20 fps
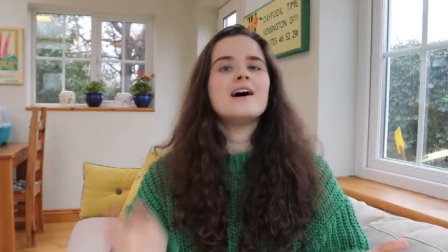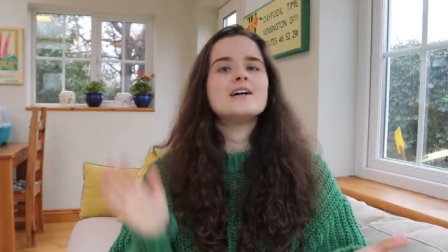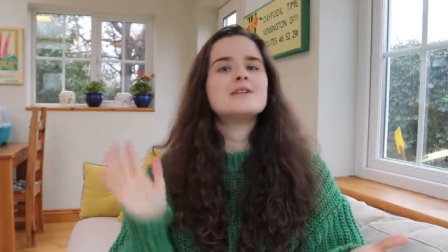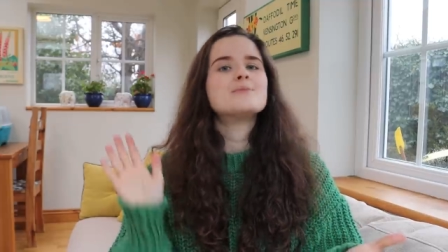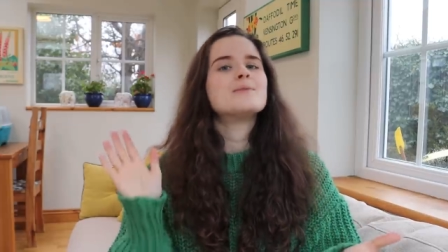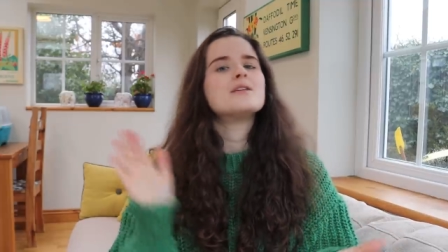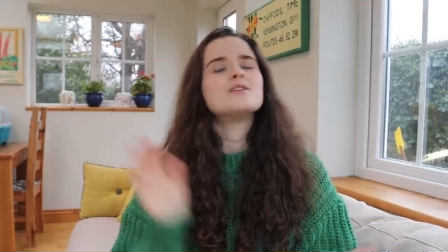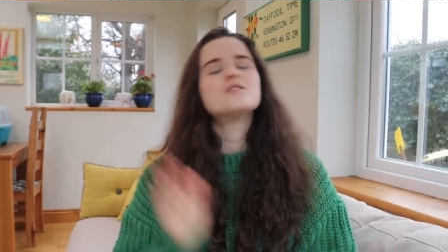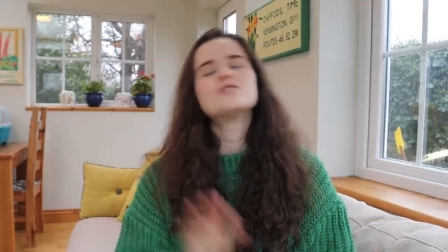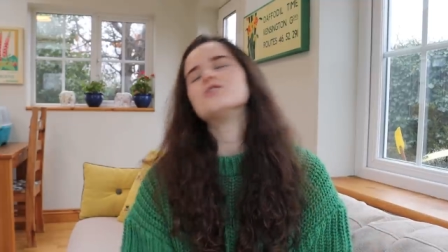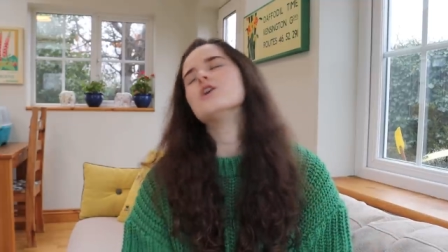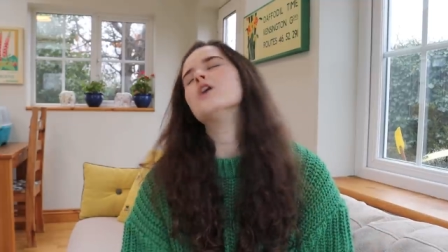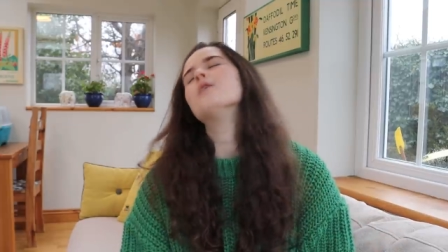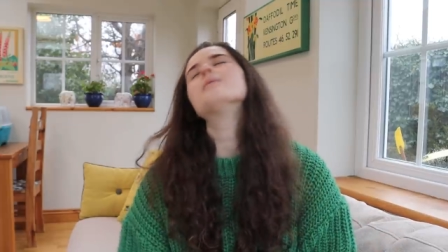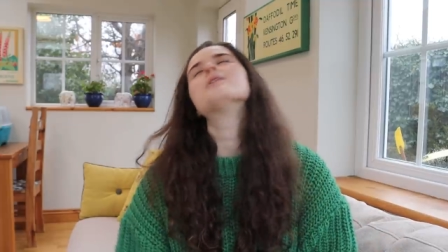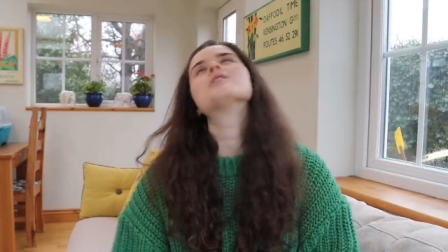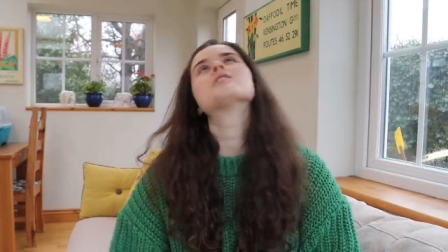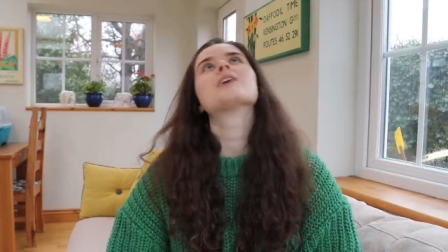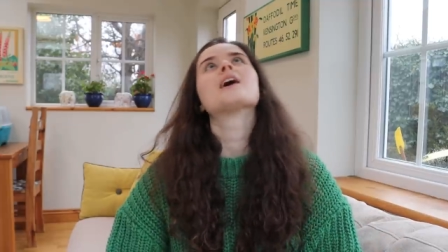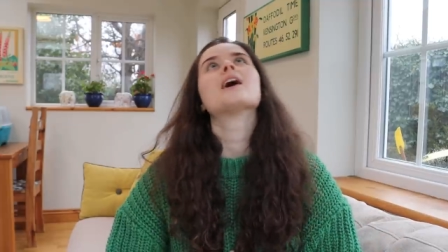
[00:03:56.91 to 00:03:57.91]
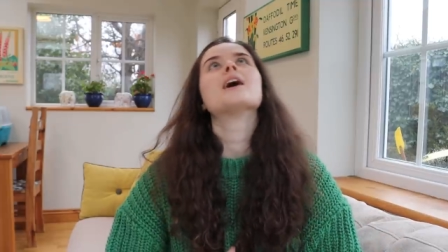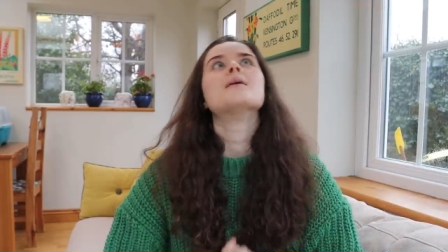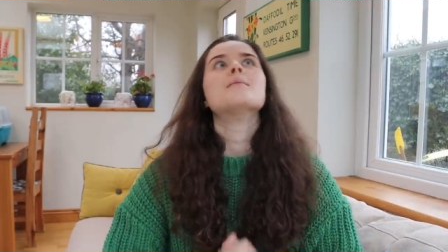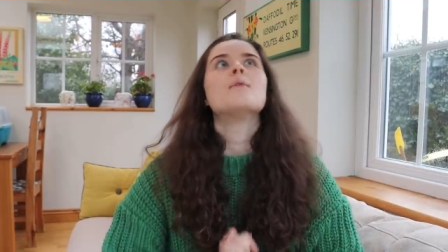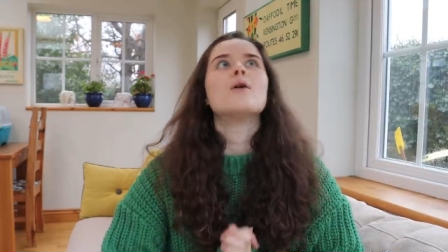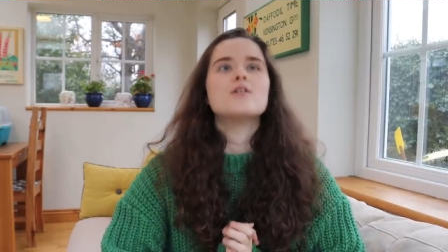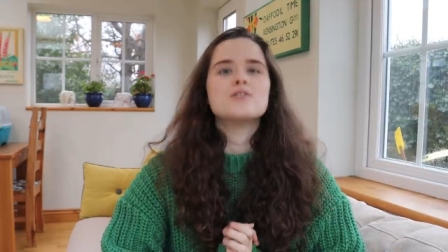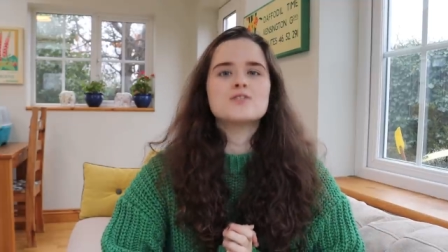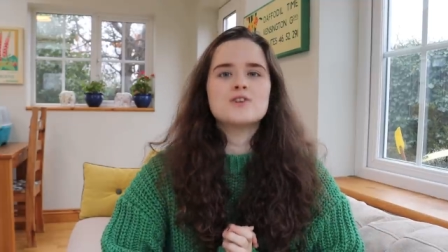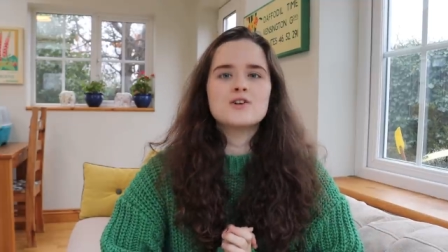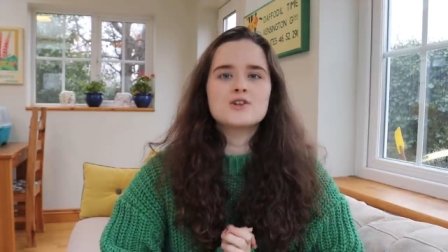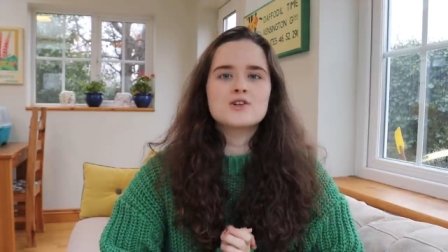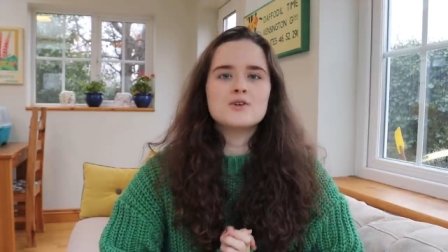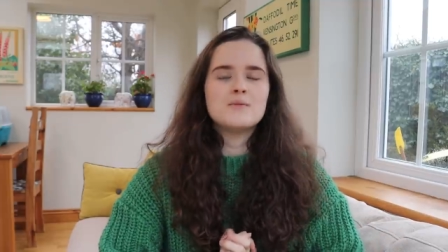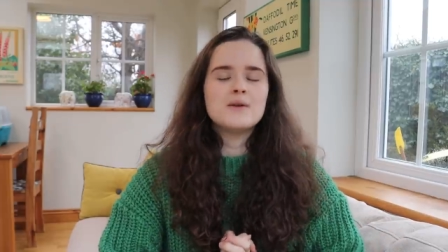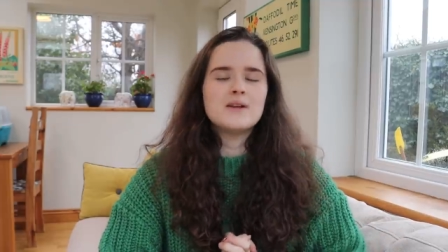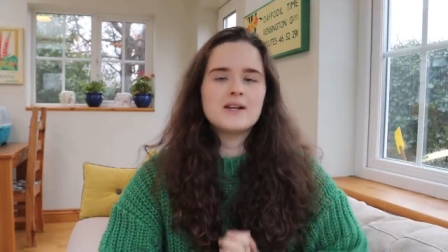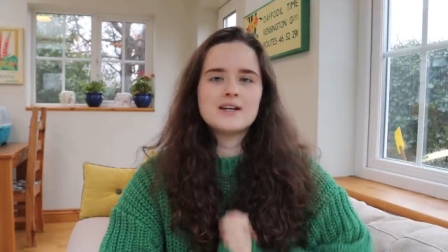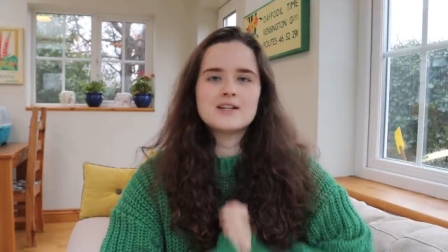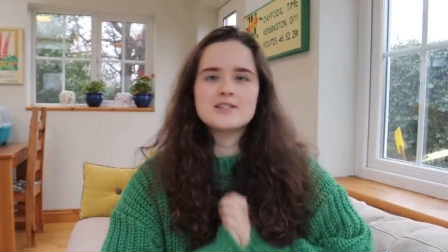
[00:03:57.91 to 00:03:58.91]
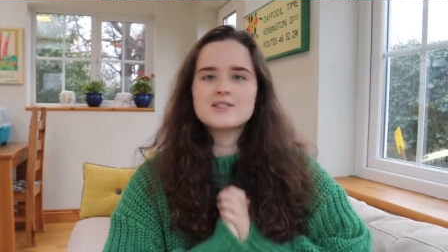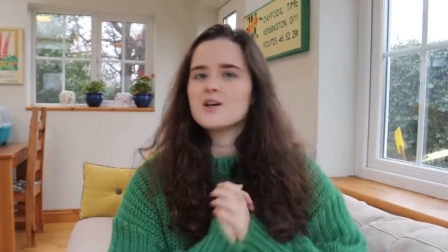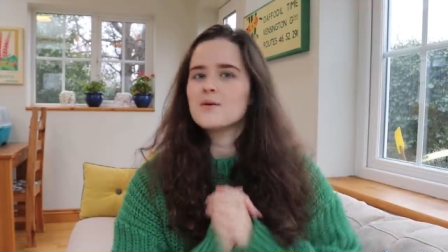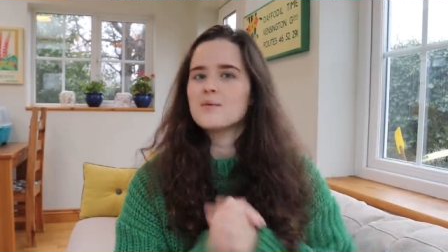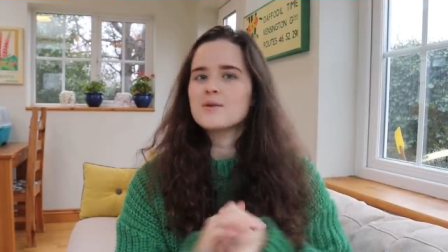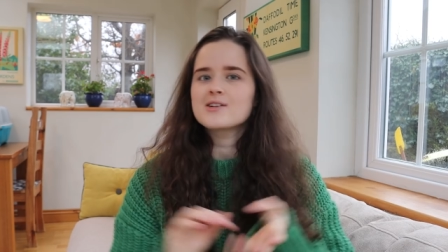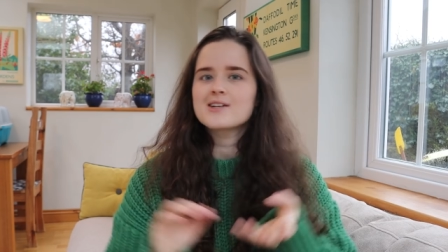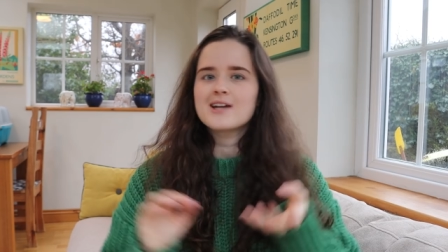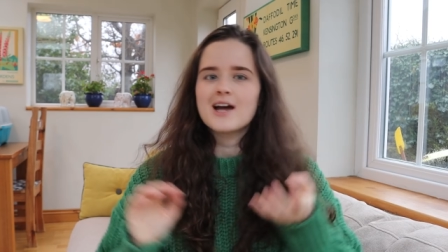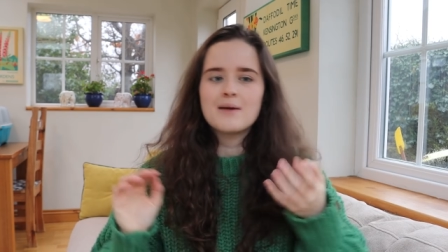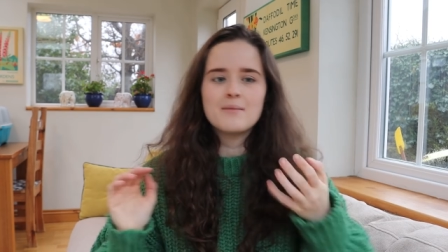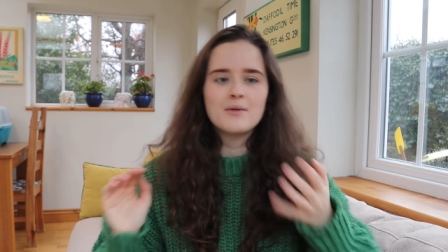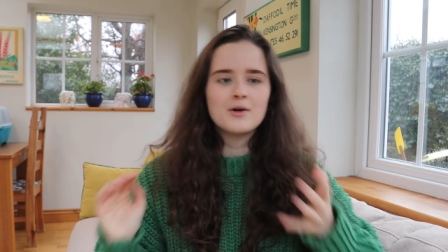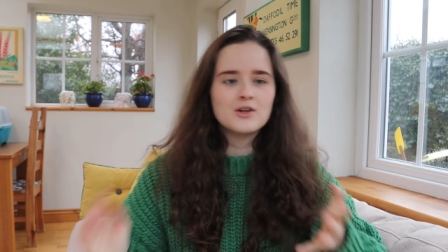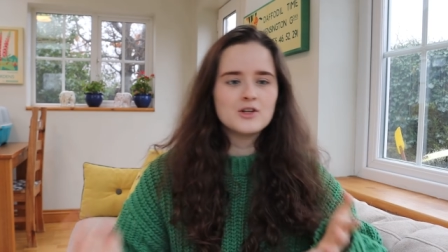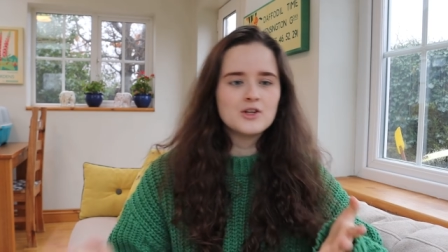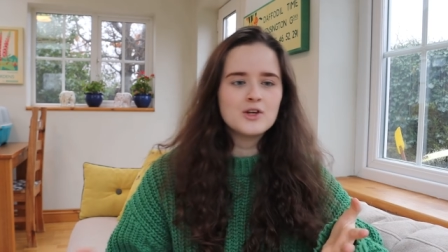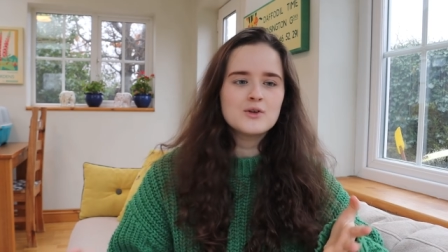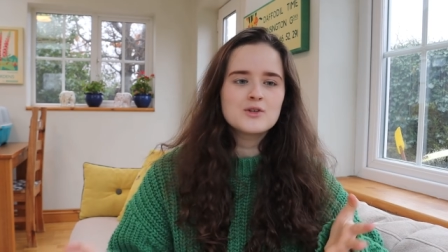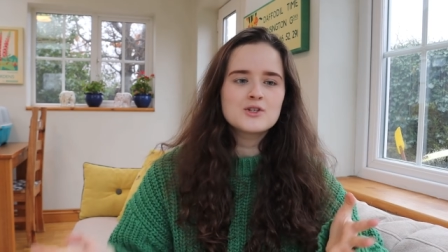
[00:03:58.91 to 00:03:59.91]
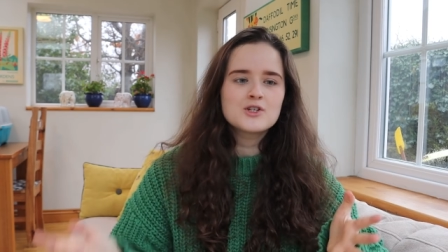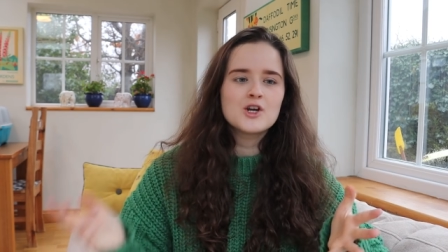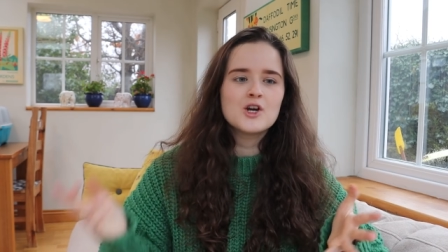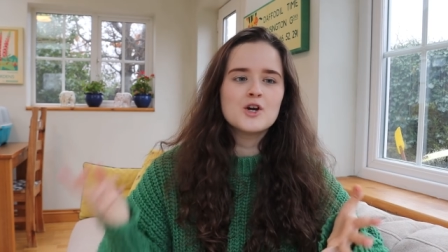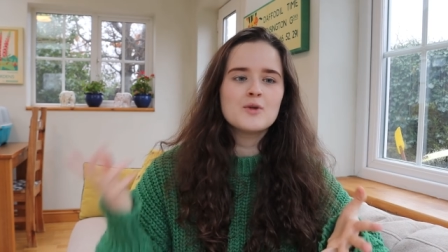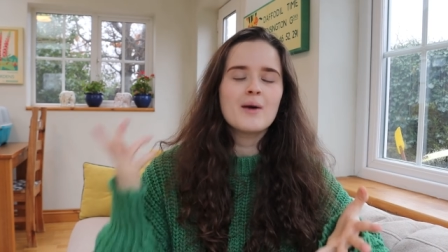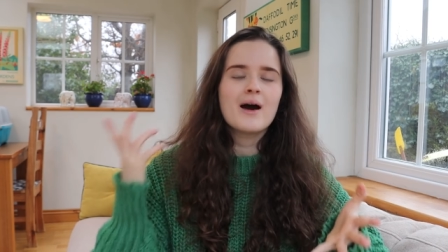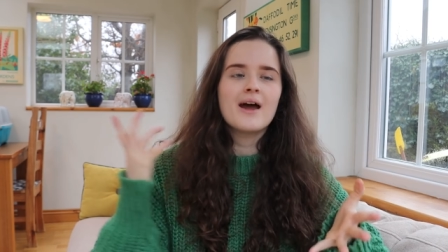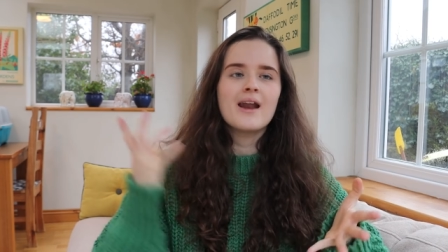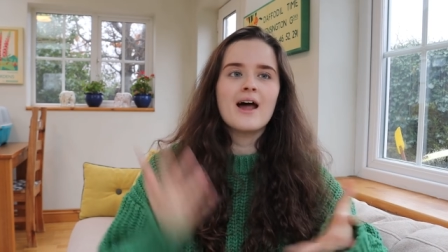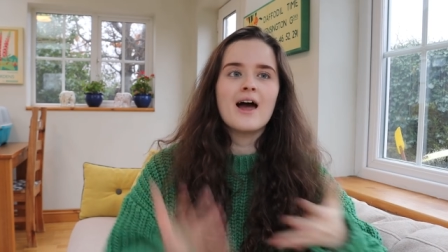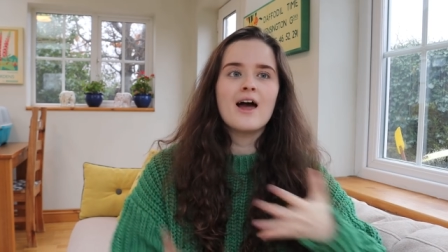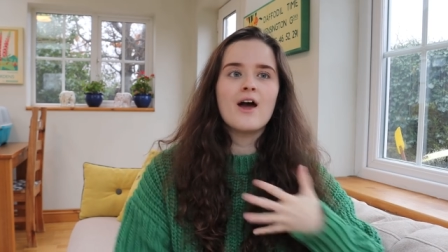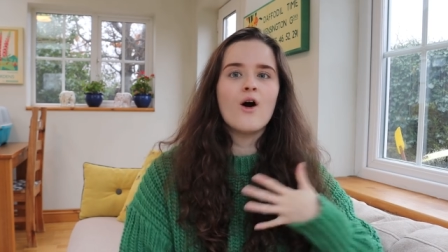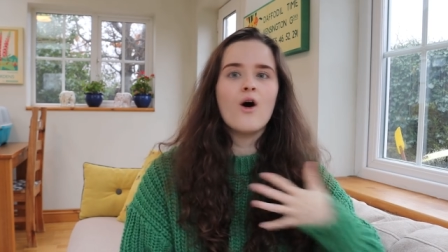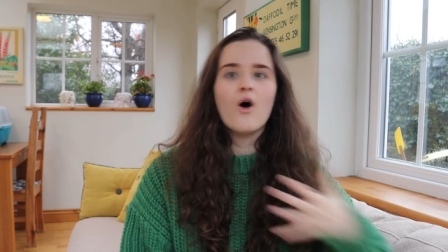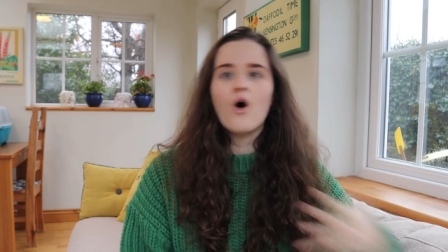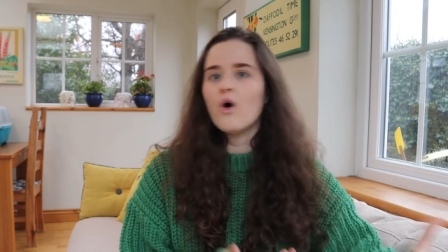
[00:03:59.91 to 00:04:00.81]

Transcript: I spend so much time on social media, so much time on YouTube, and I